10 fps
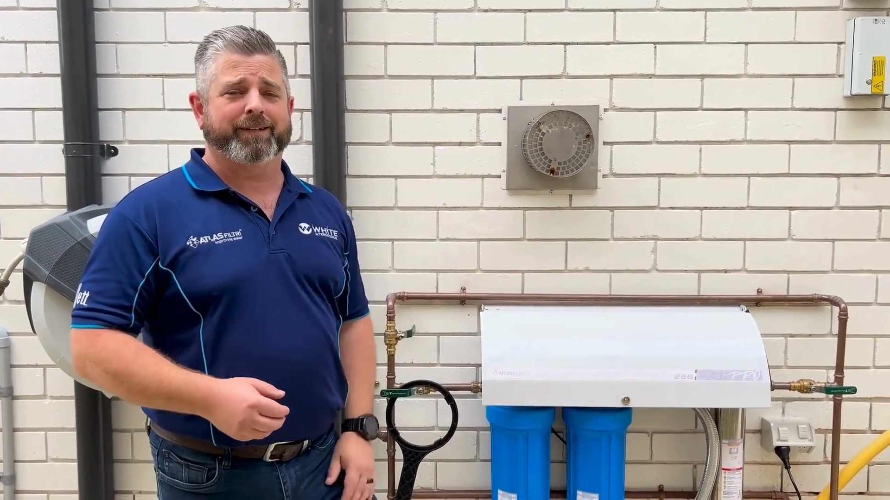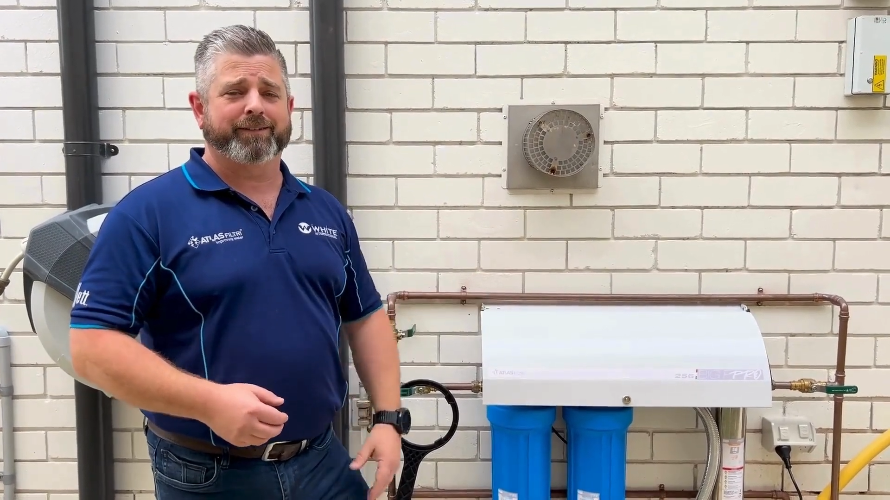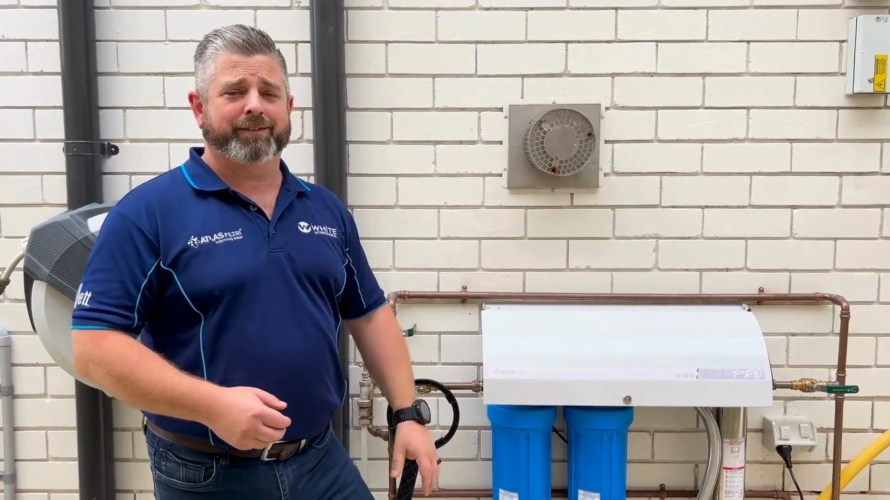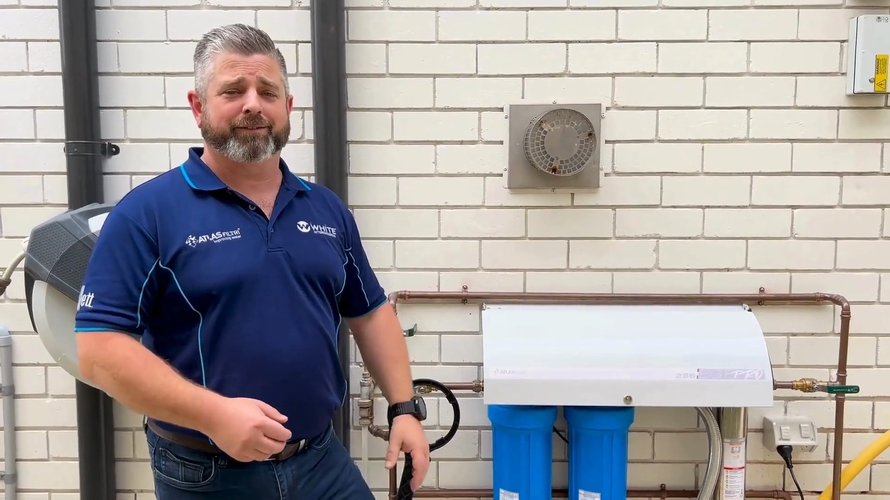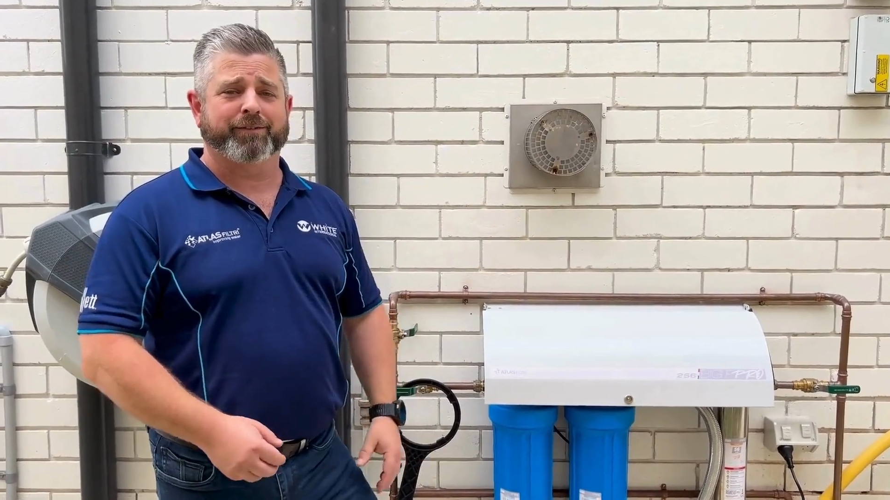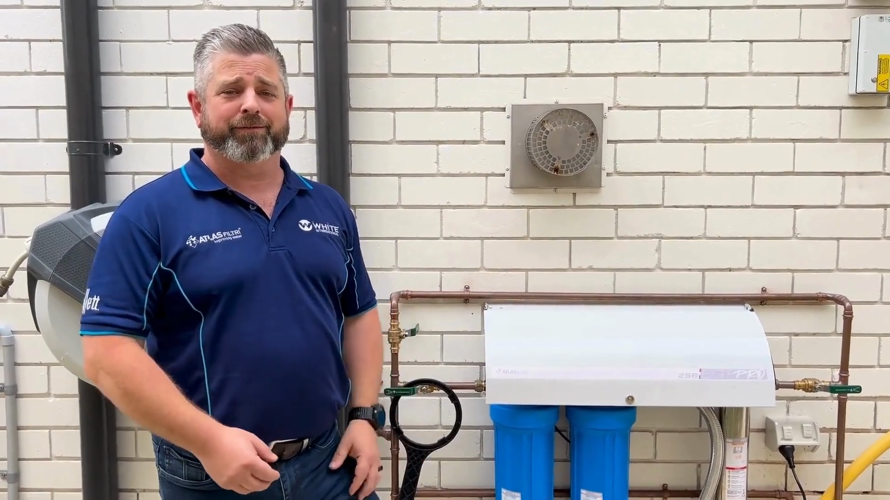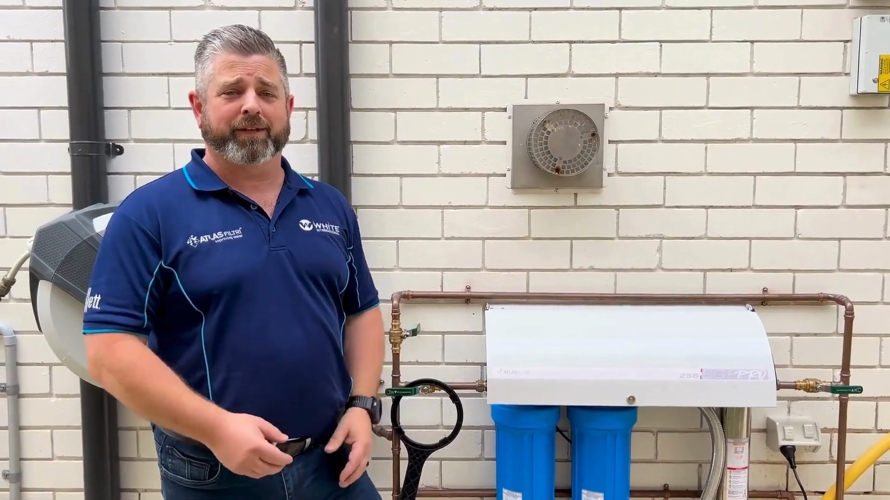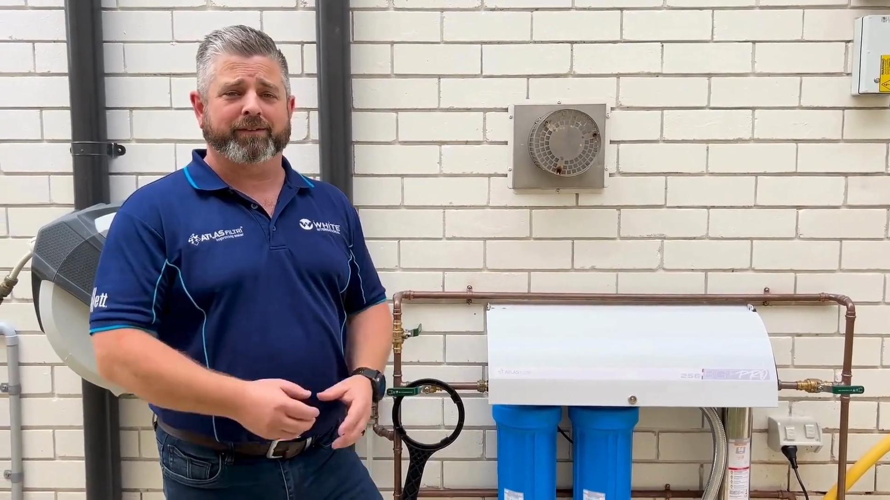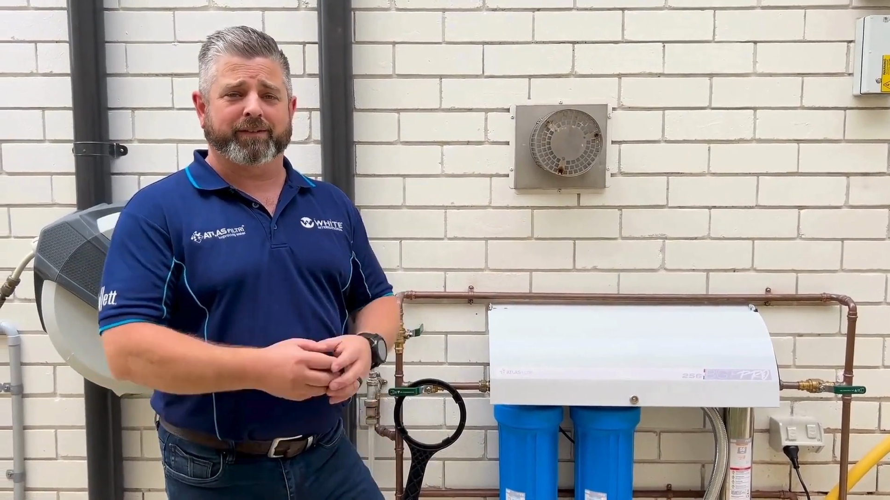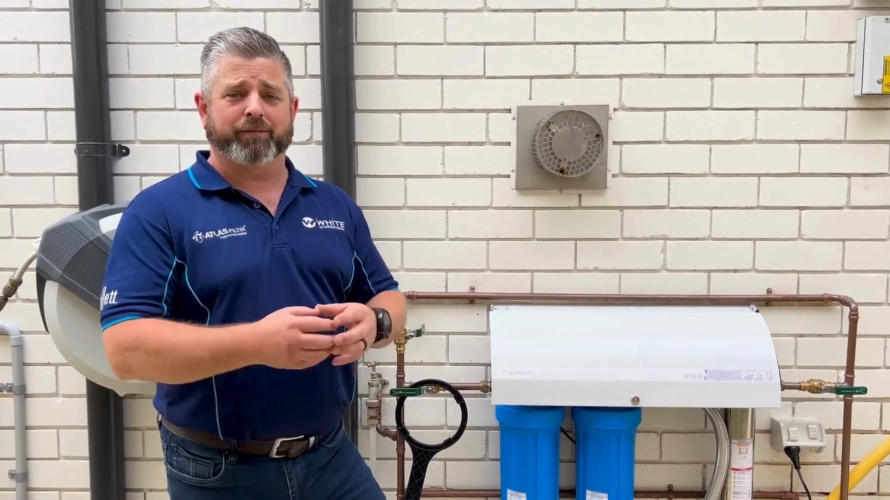it just
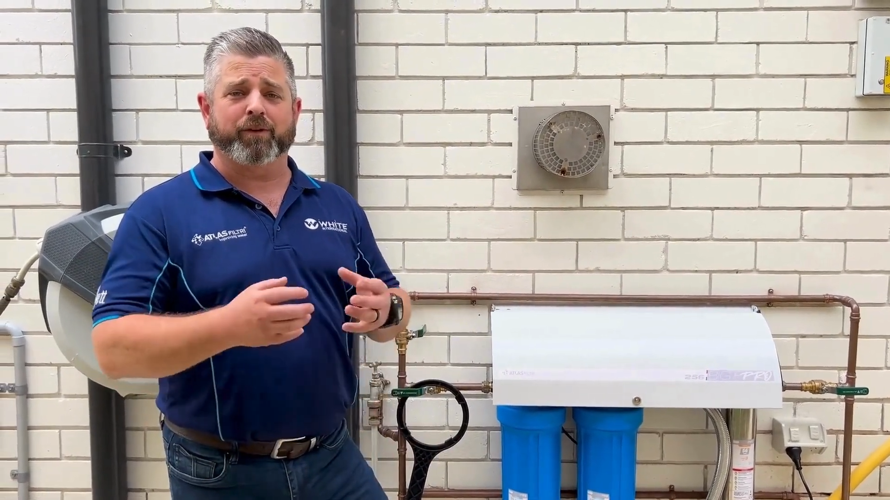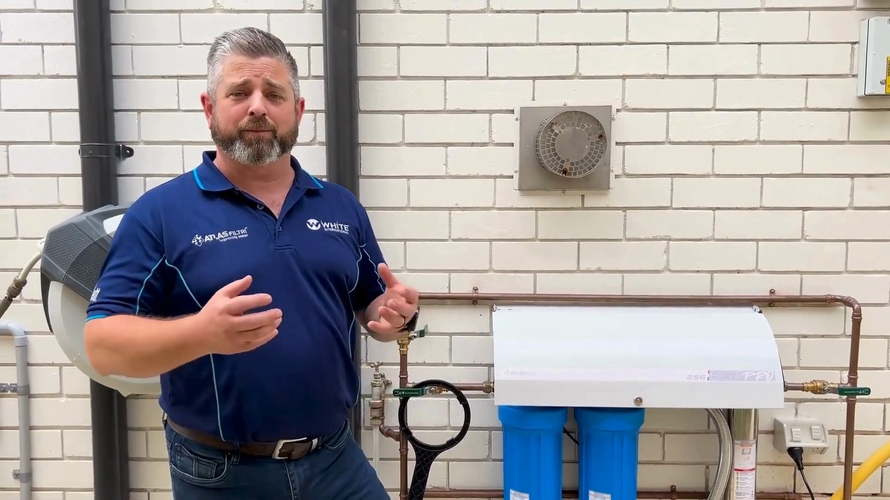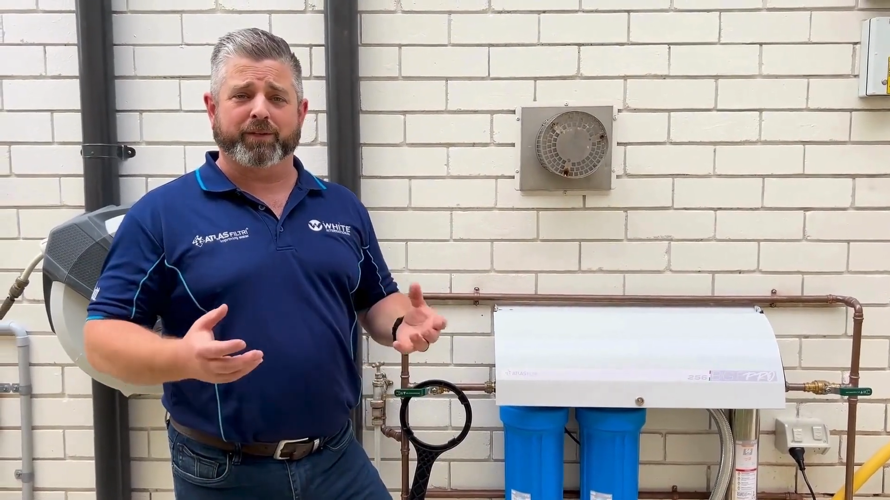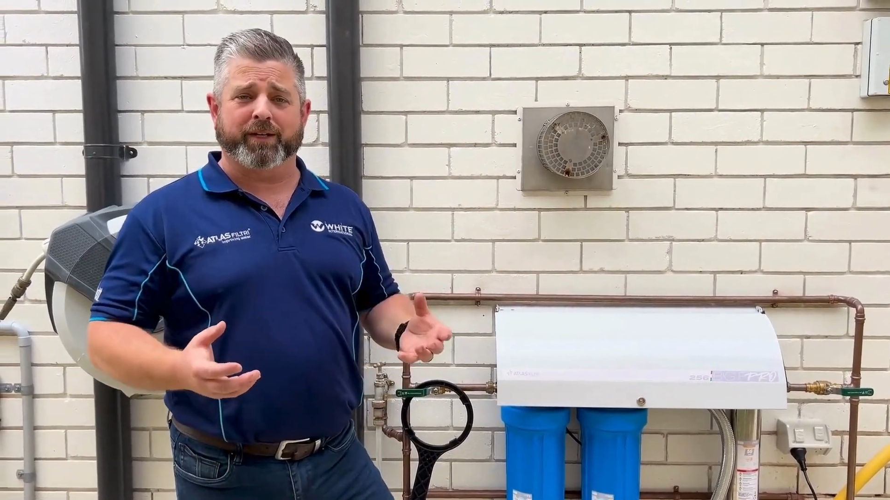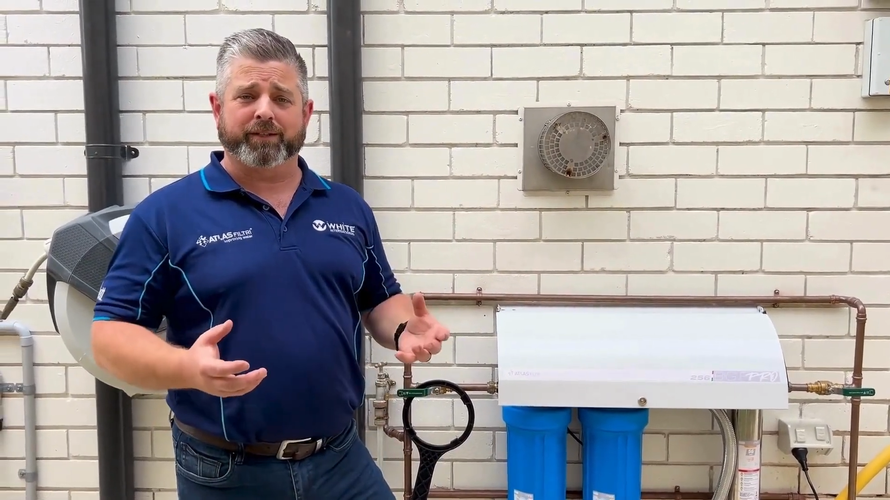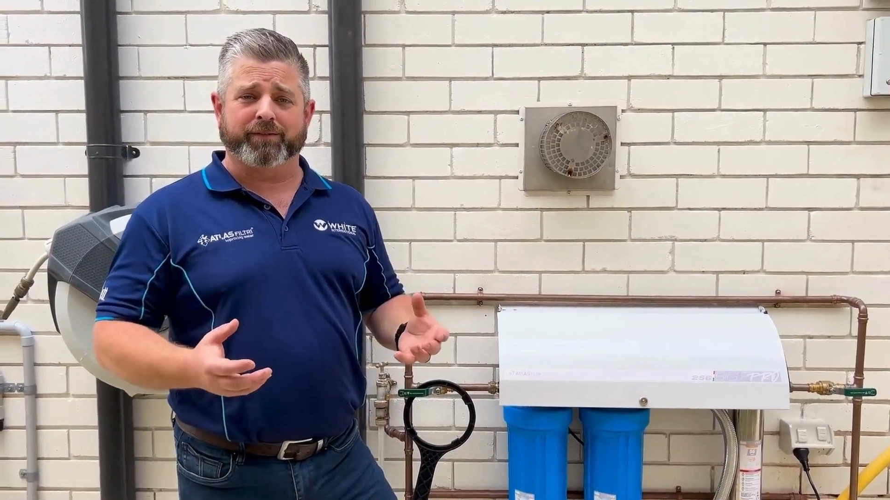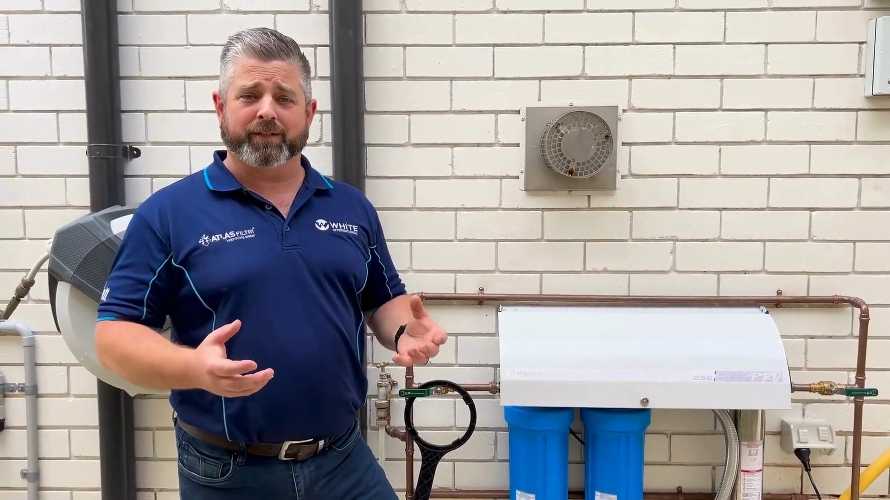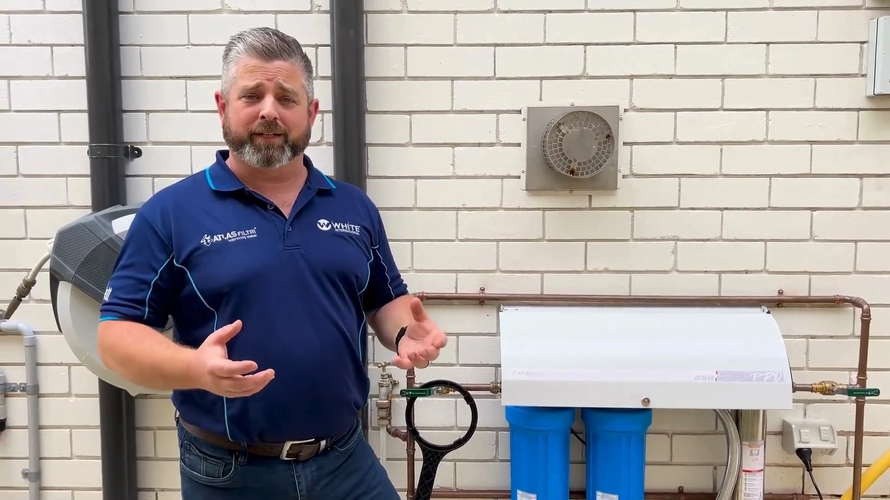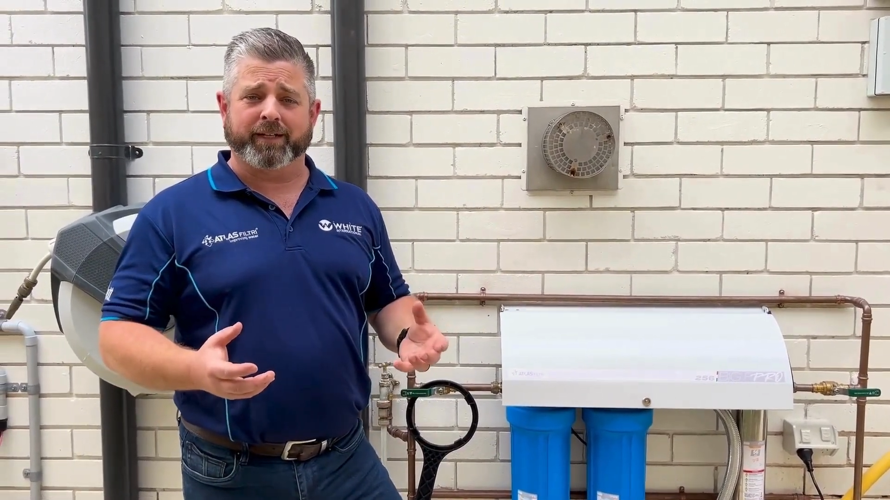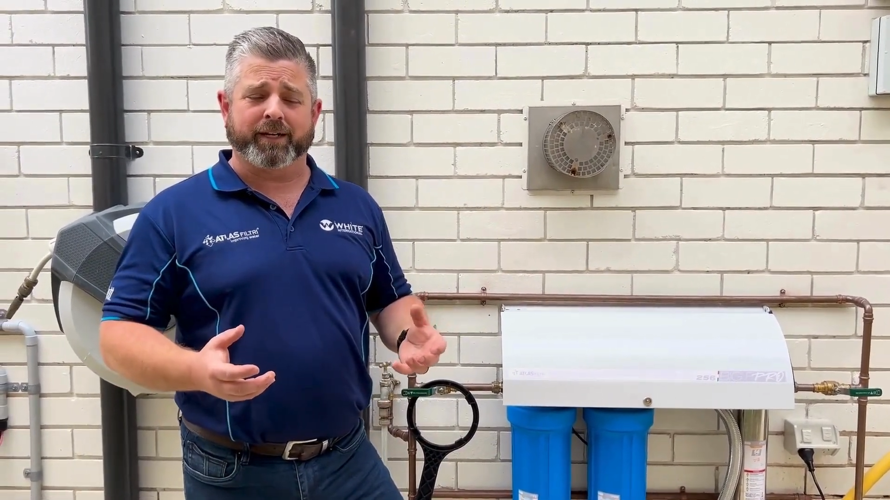affects their reproductive
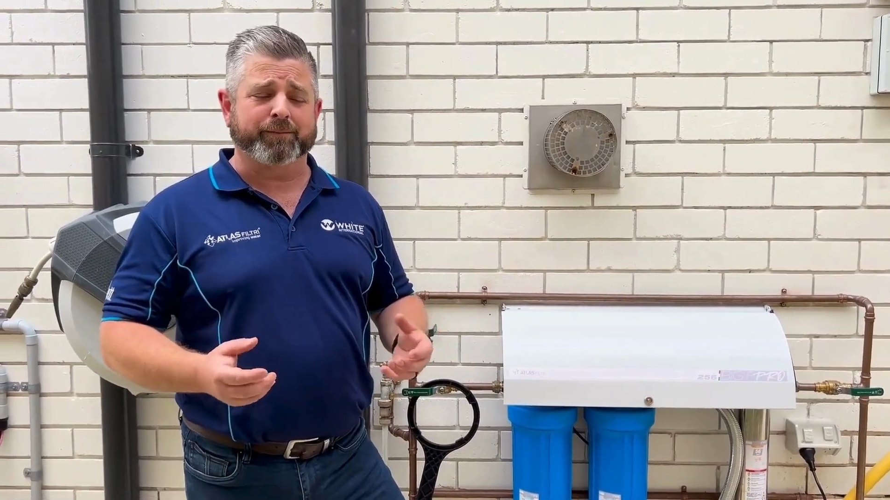DNA.